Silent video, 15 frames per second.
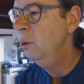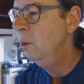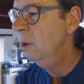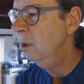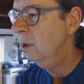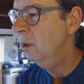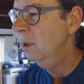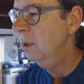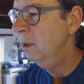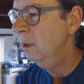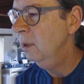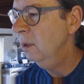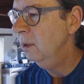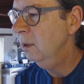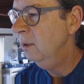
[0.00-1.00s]
who are
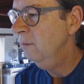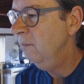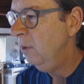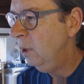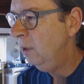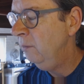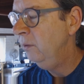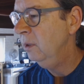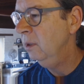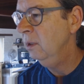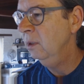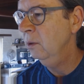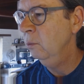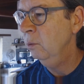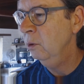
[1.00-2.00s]
involved in this